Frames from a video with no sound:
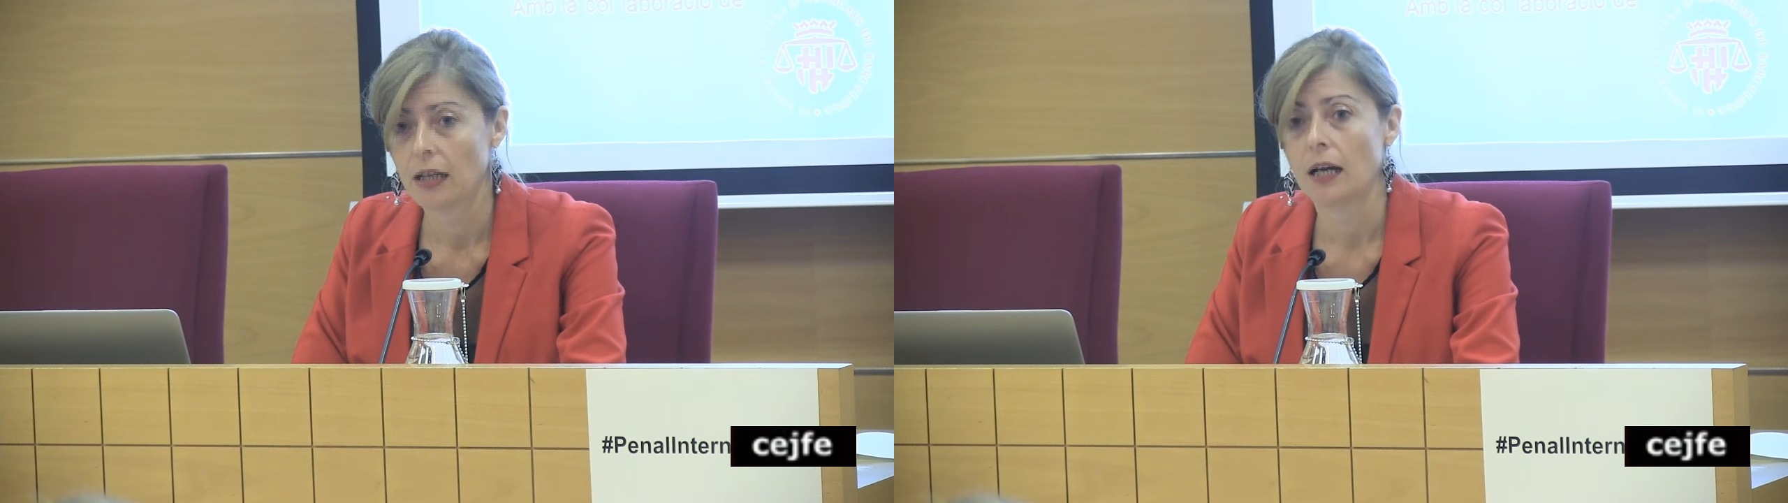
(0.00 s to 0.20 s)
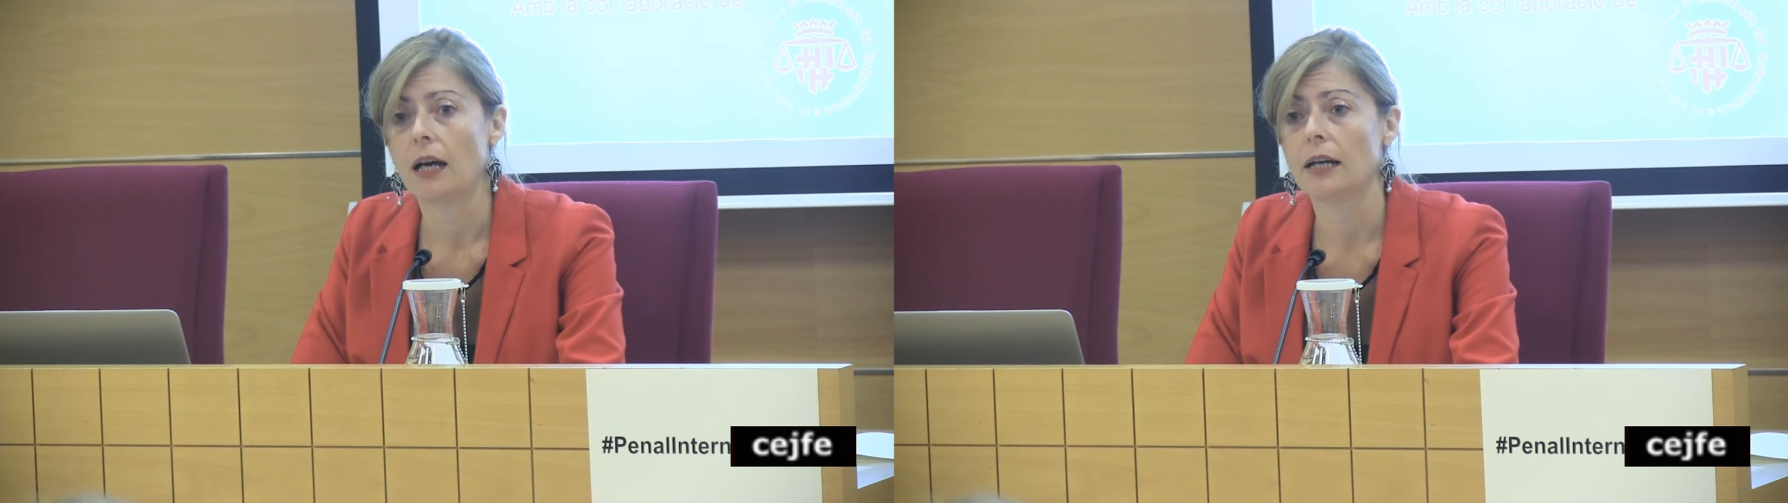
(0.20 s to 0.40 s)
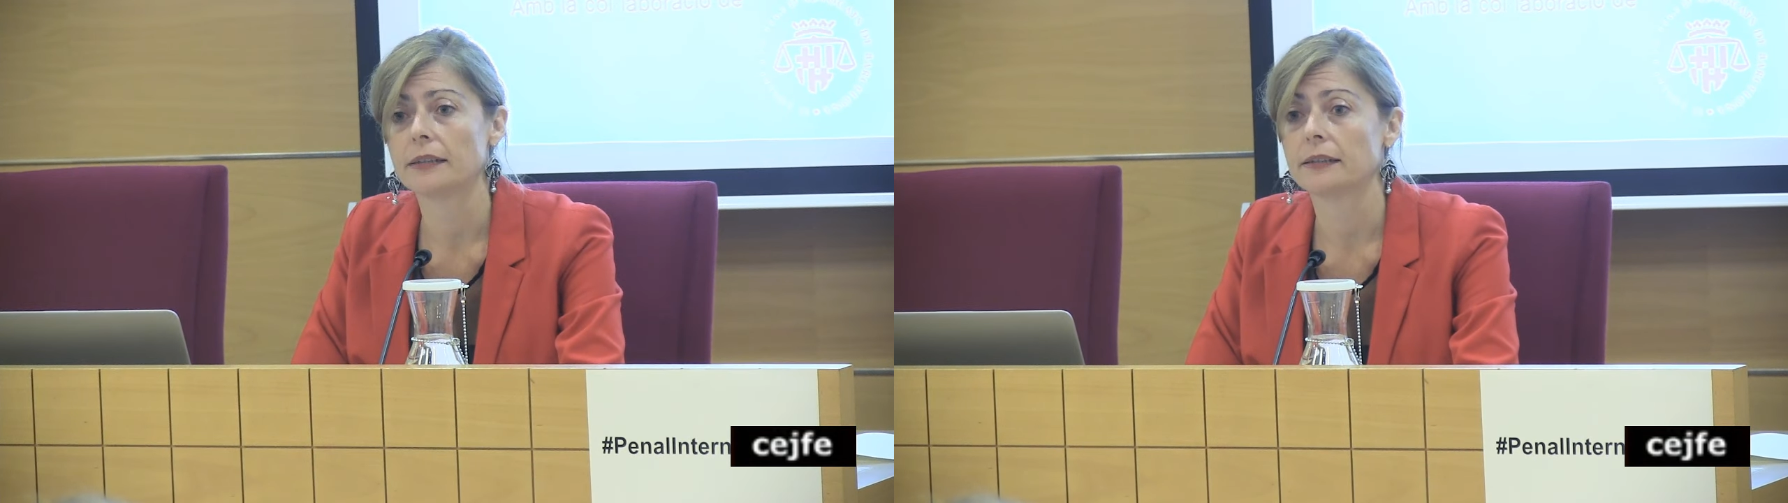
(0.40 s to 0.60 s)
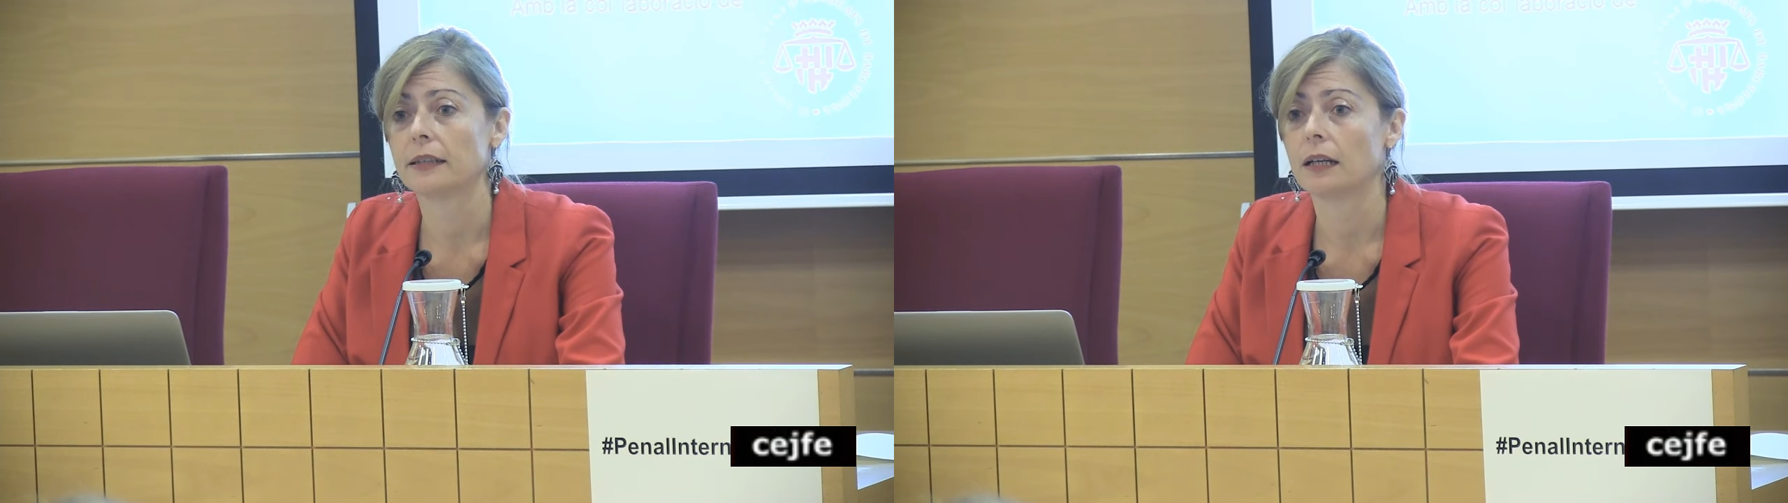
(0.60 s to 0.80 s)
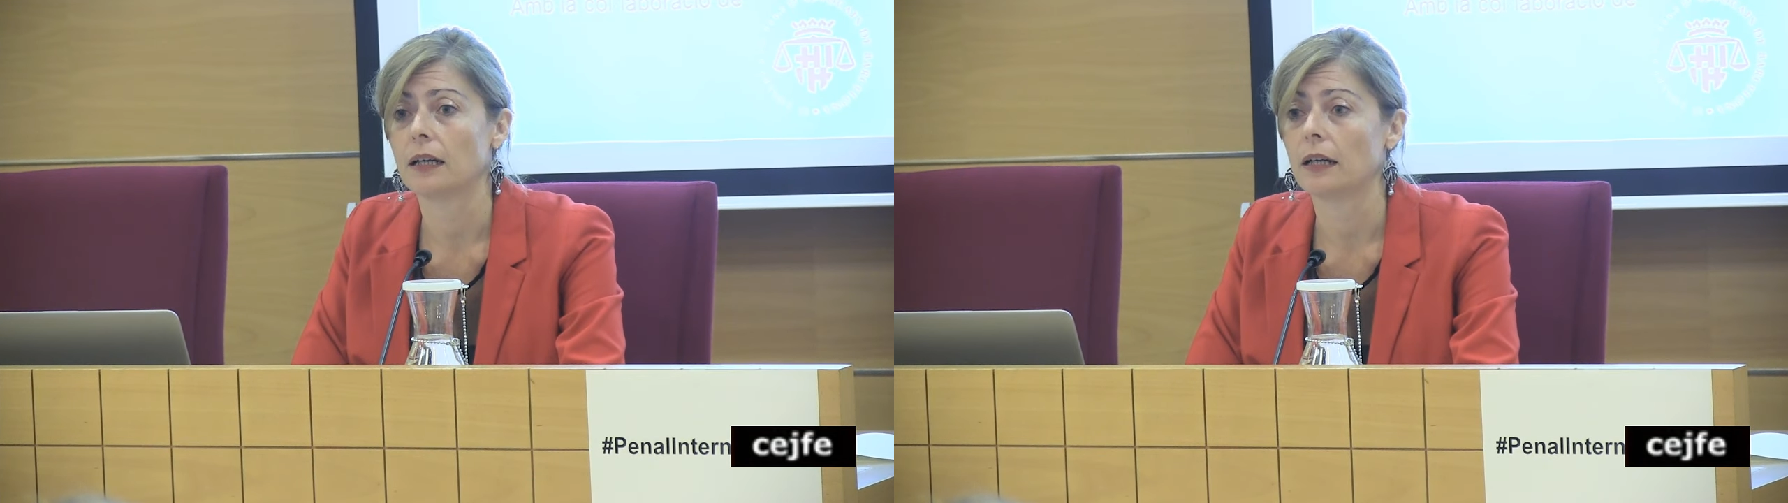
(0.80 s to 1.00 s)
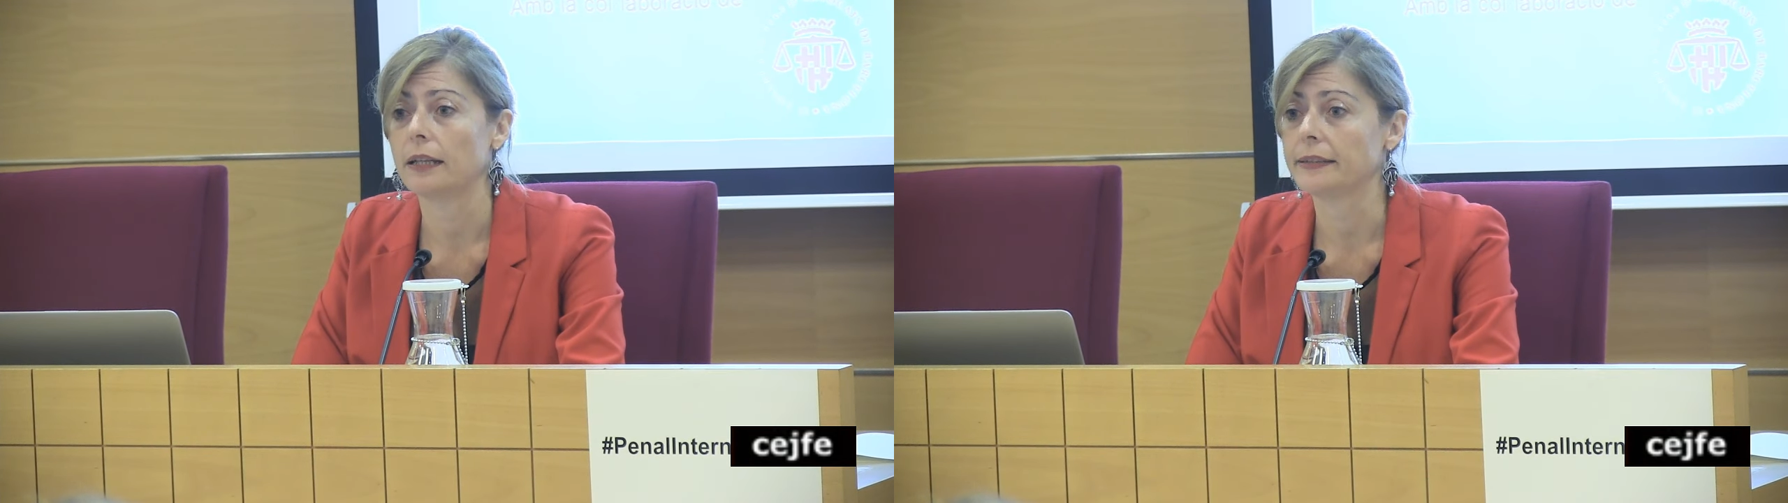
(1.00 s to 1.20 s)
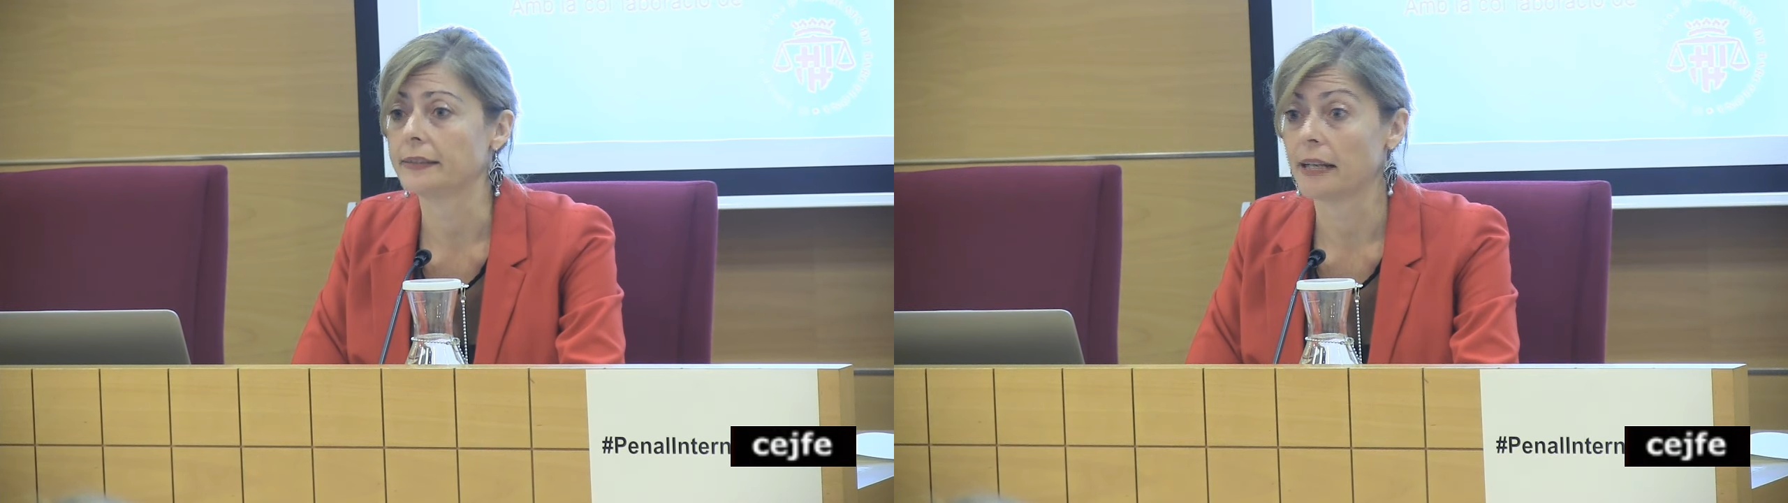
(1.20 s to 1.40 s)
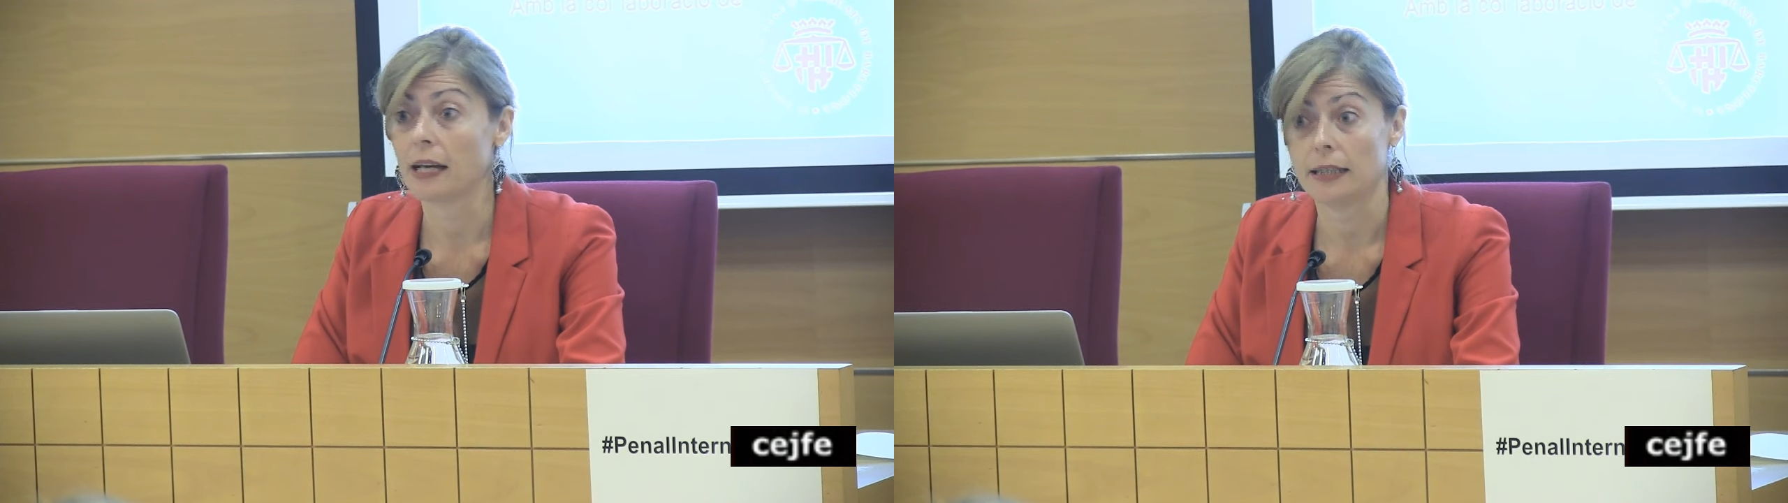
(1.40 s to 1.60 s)
and
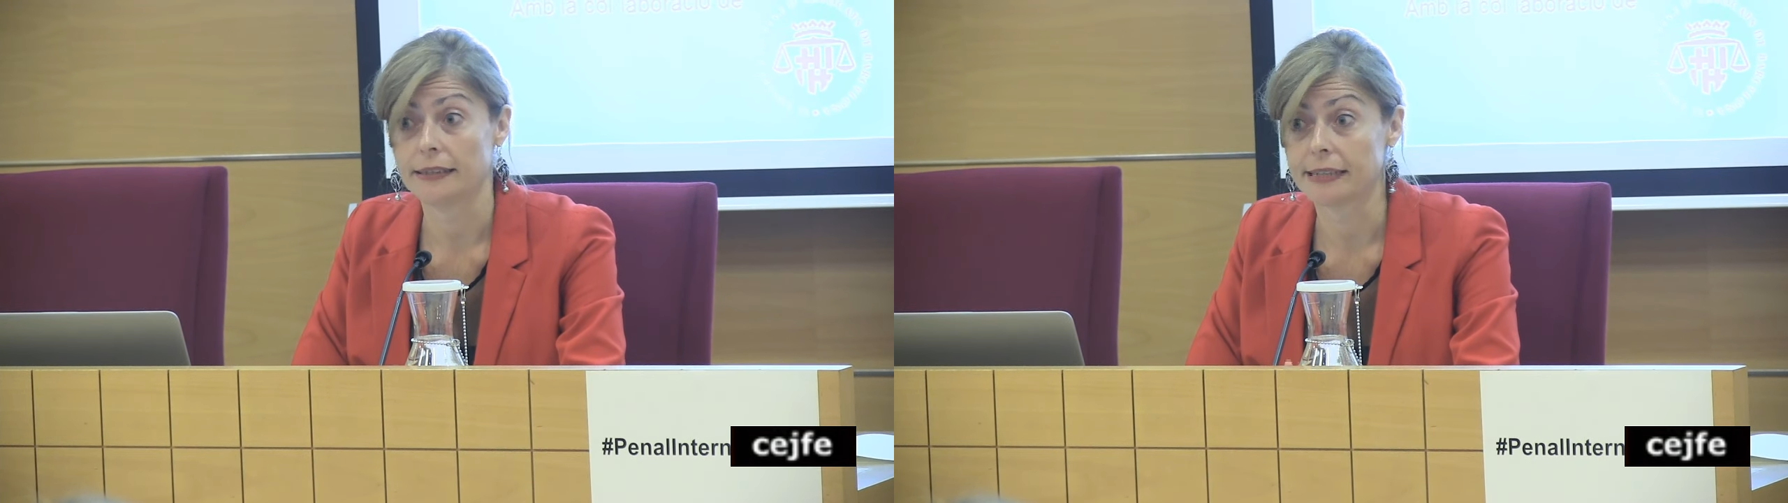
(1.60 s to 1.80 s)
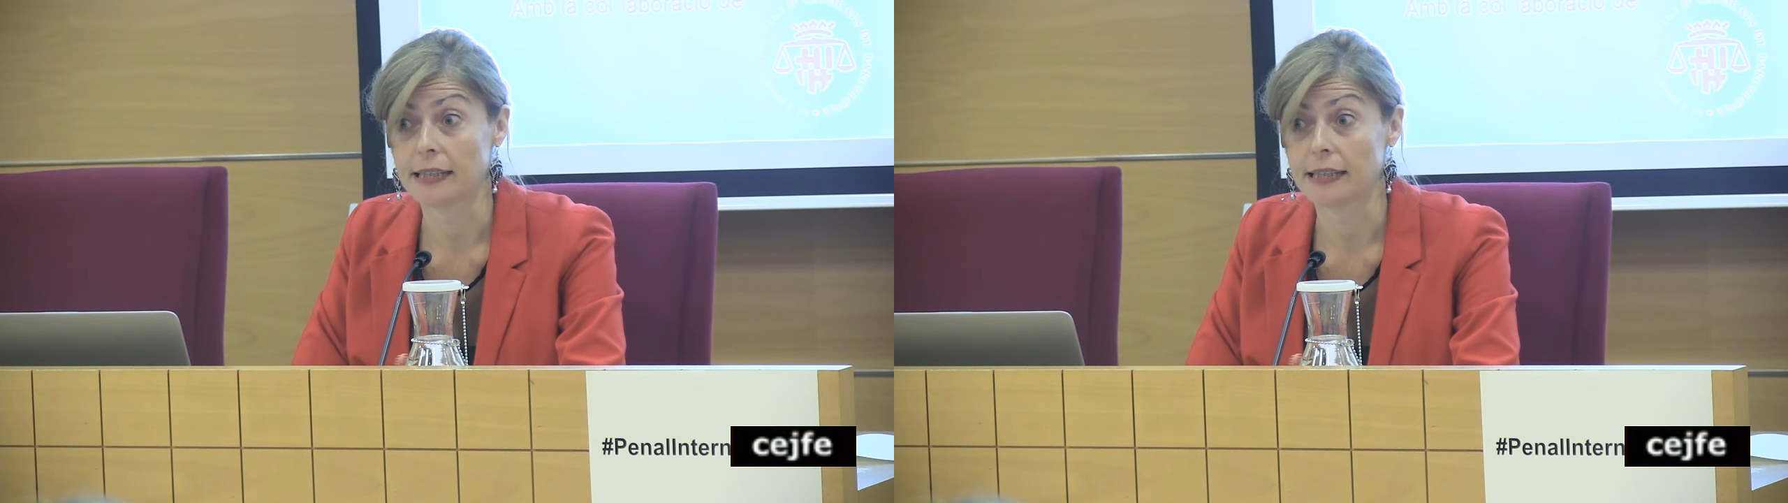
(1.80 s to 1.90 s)
it